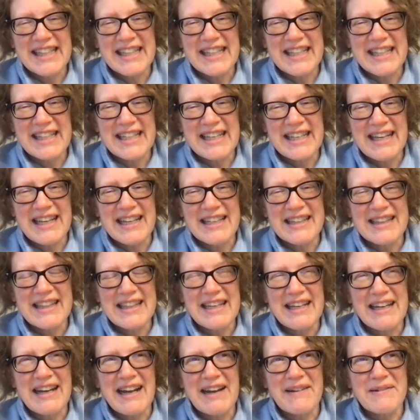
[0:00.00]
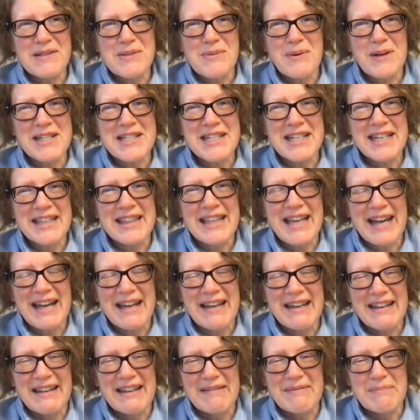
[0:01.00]
That I was watching
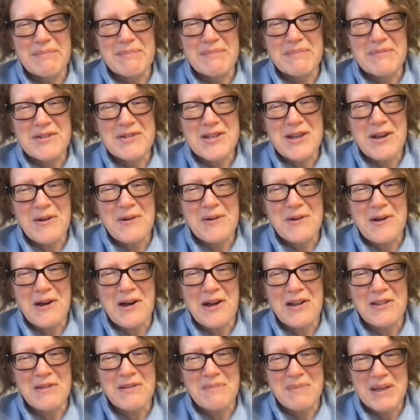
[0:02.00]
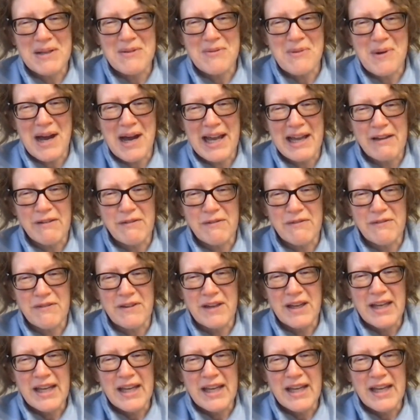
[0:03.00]
that show called The Midwife,